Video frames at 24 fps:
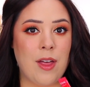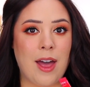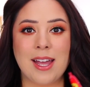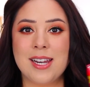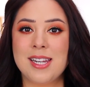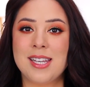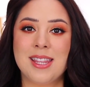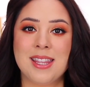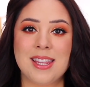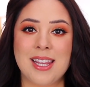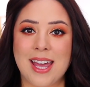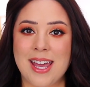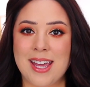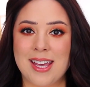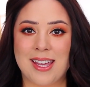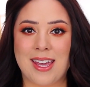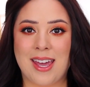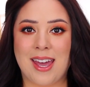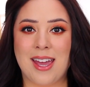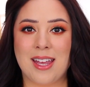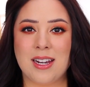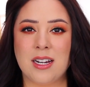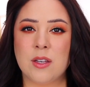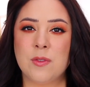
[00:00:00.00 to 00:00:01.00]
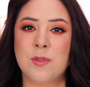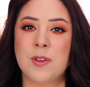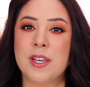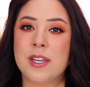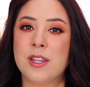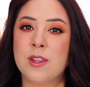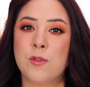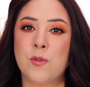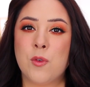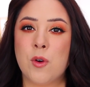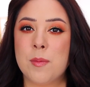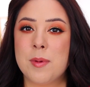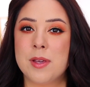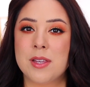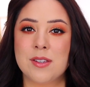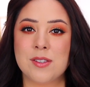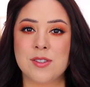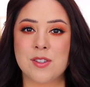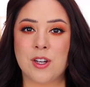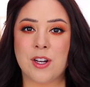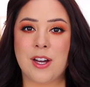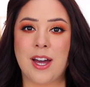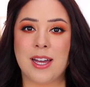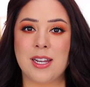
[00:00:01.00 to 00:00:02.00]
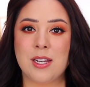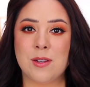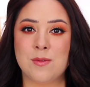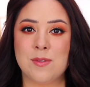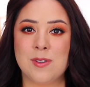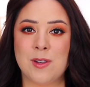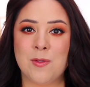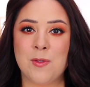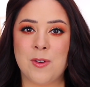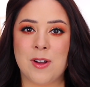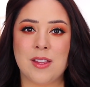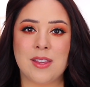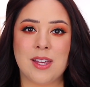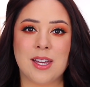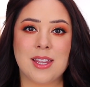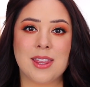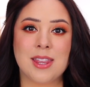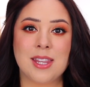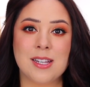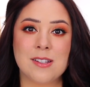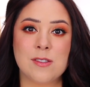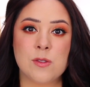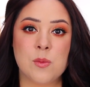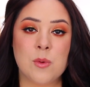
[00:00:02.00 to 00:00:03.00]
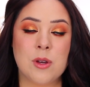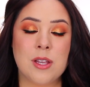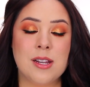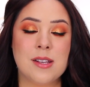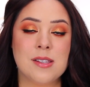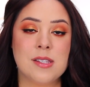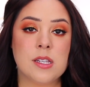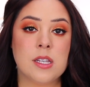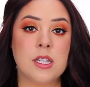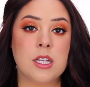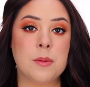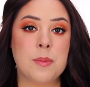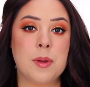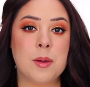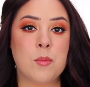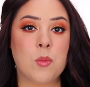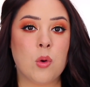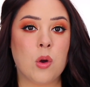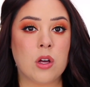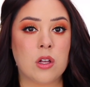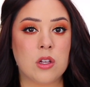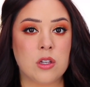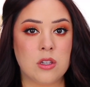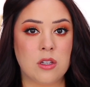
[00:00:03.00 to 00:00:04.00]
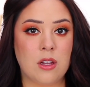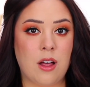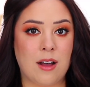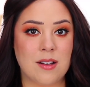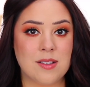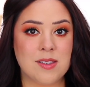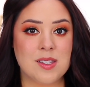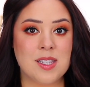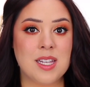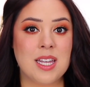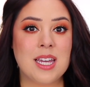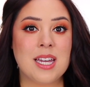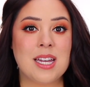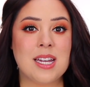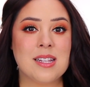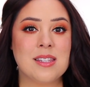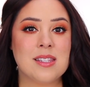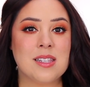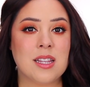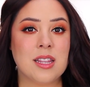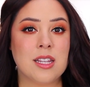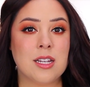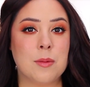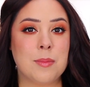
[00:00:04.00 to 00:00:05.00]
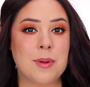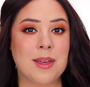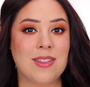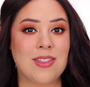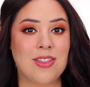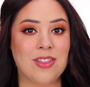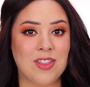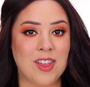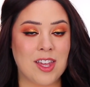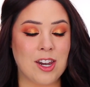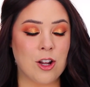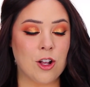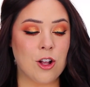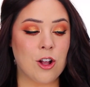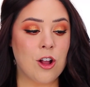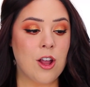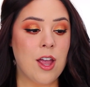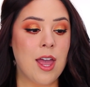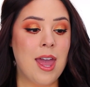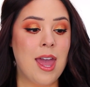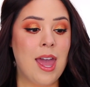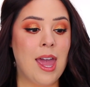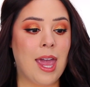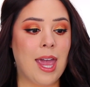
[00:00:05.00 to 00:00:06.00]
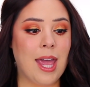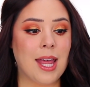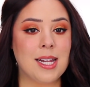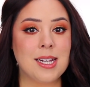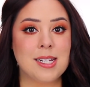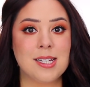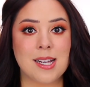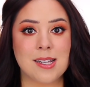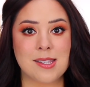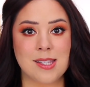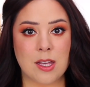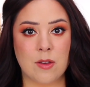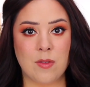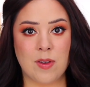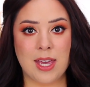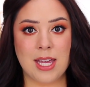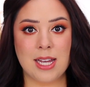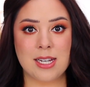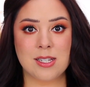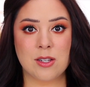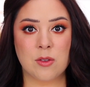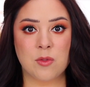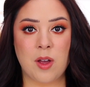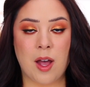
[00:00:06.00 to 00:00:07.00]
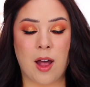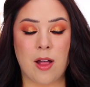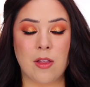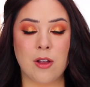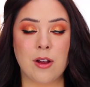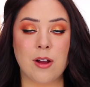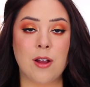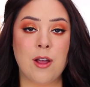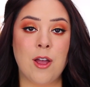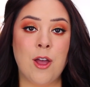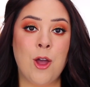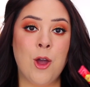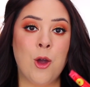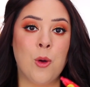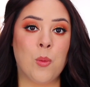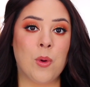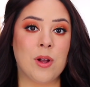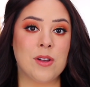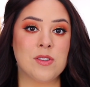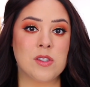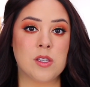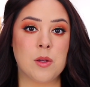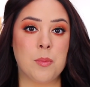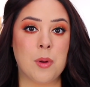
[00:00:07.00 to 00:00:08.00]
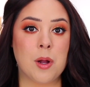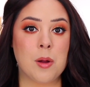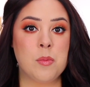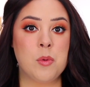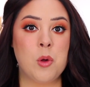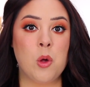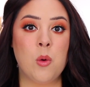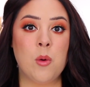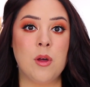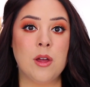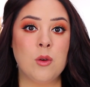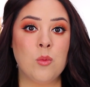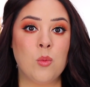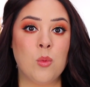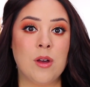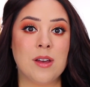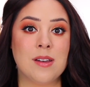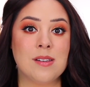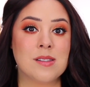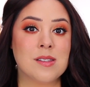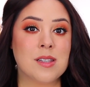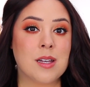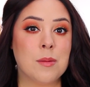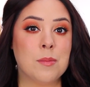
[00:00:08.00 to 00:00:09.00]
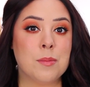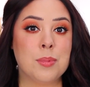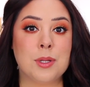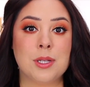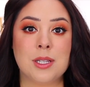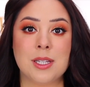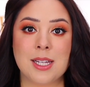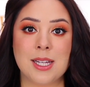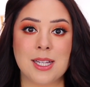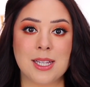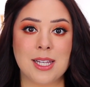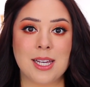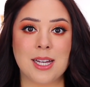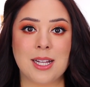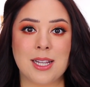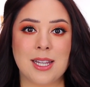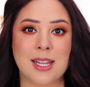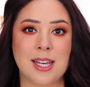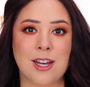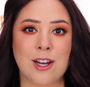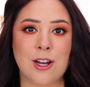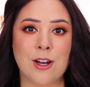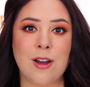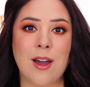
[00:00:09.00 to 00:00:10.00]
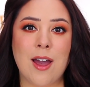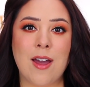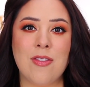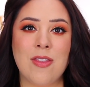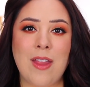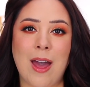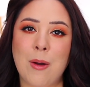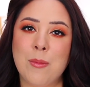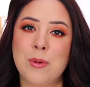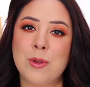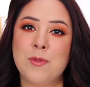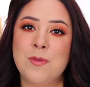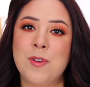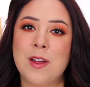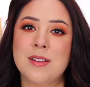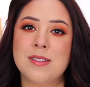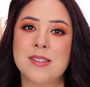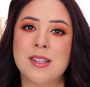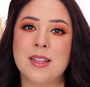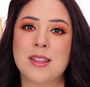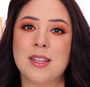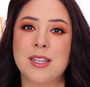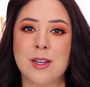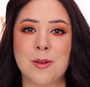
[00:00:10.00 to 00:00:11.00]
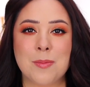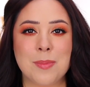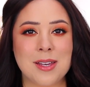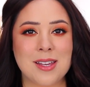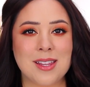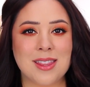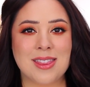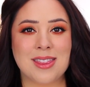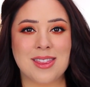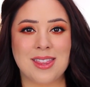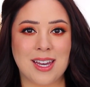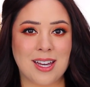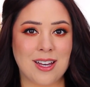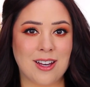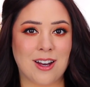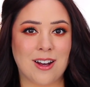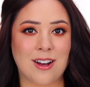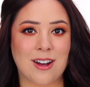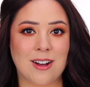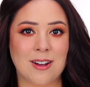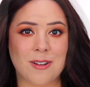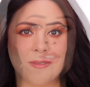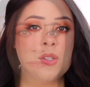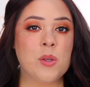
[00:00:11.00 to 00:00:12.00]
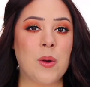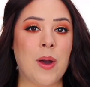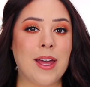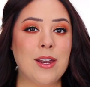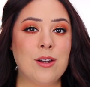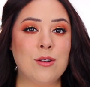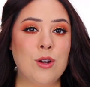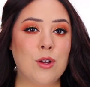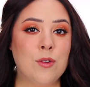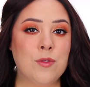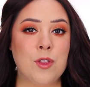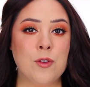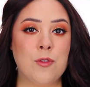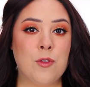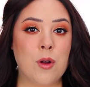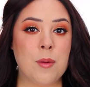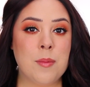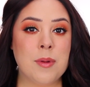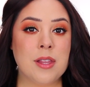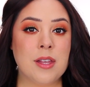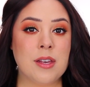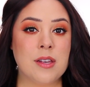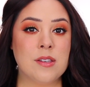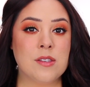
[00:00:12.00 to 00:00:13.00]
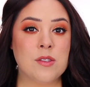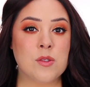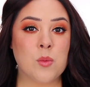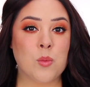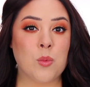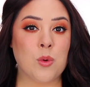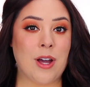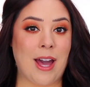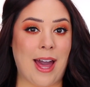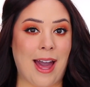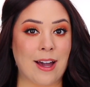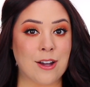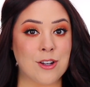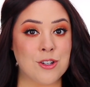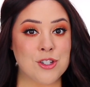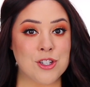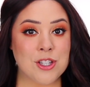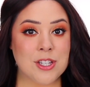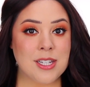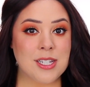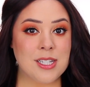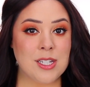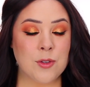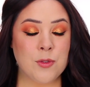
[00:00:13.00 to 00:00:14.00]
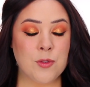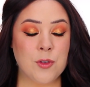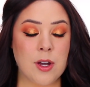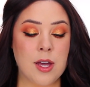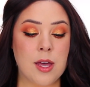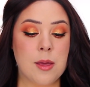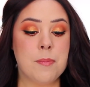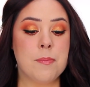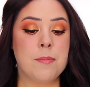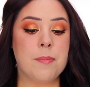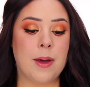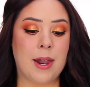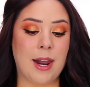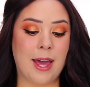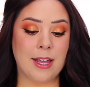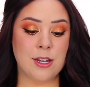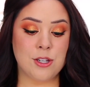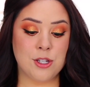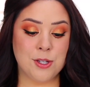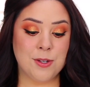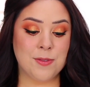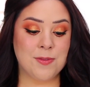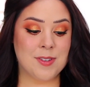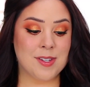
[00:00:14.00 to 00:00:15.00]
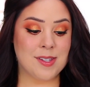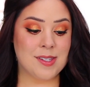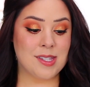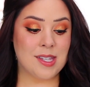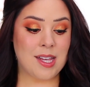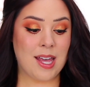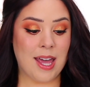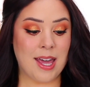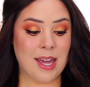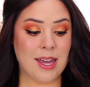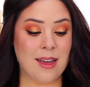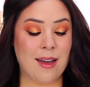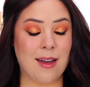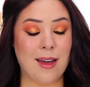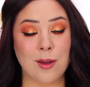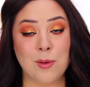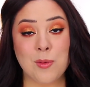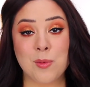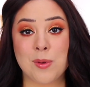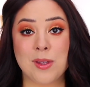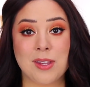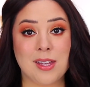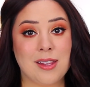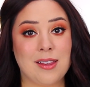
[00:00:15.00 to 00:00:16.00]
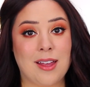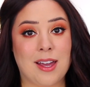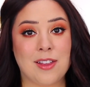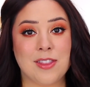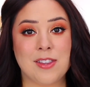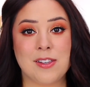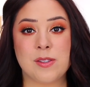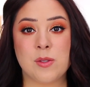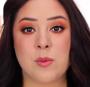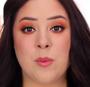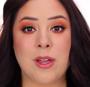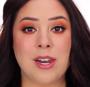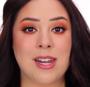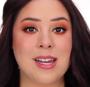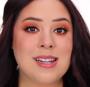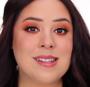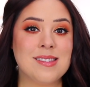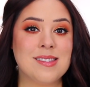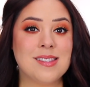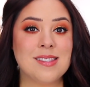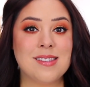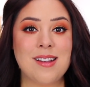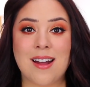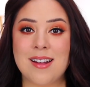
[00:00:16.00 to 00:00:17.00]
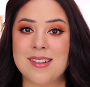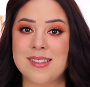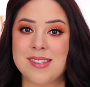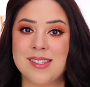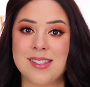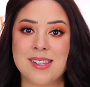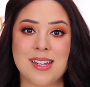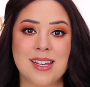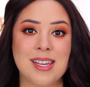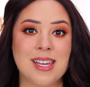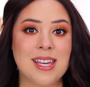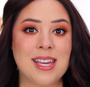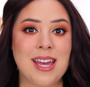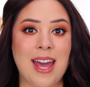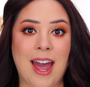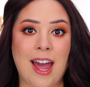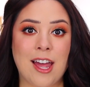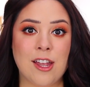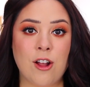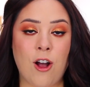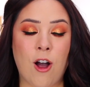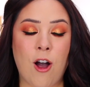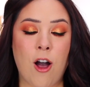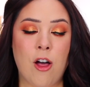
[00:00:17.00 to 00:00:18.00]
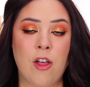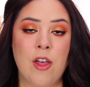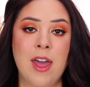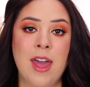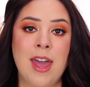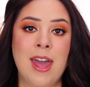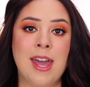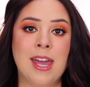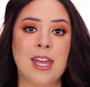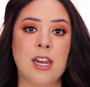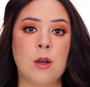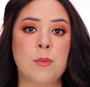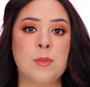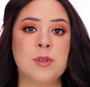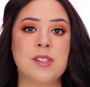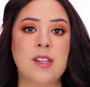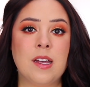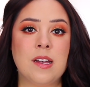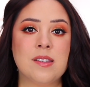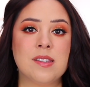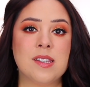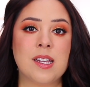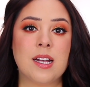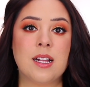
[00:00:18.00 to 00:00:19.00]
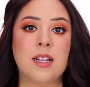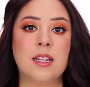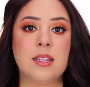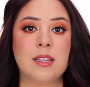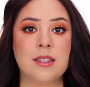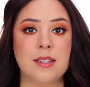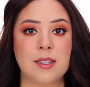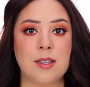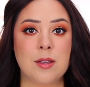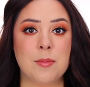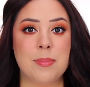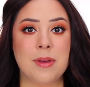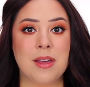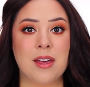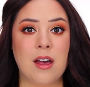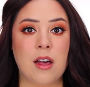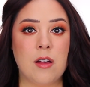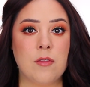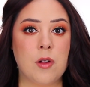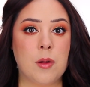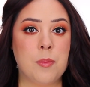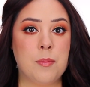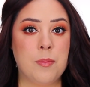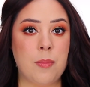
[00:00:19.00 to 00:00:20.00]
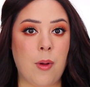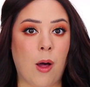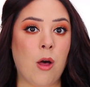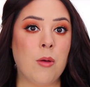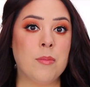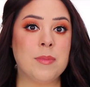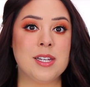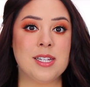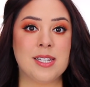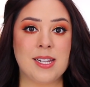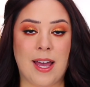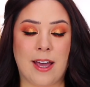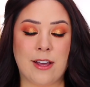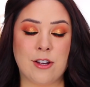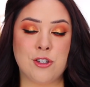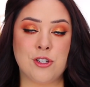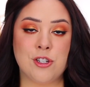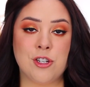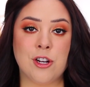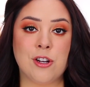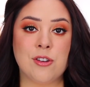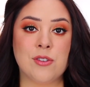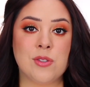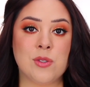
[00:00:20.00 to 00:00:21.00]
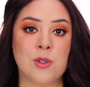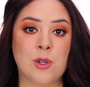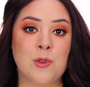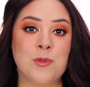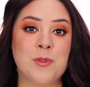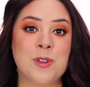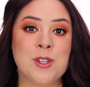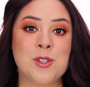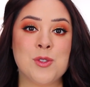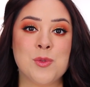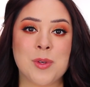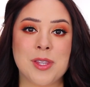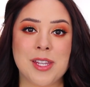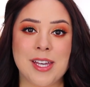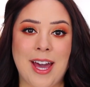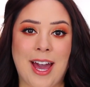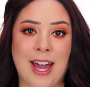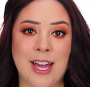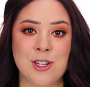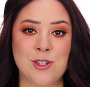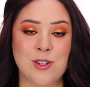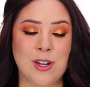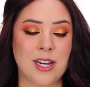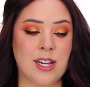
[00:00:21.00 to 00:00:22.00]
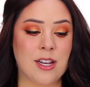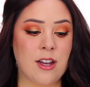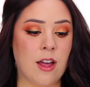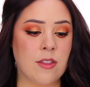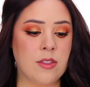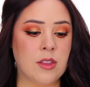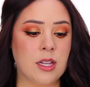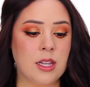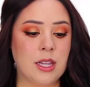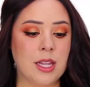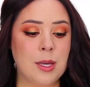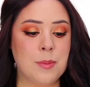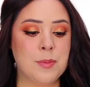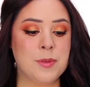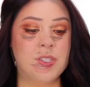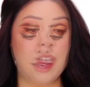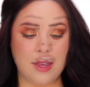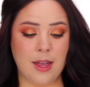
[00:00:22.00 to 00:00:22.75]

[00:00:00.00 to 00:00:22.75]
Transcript: I didn't like it, and I feel like the formulas are kind of different. Like this one is a little bit more glossy, it's a little bit thinner, and it does have a hint of color, whereas the purple one was completely clear, and that one felt a little bit thicker. So I don't know if the formulas were actually different, but I do have to say I really like this one. It's not sticky at all. It almost has like a little bit of a balmy texture, so it feels really hydrating on the lips.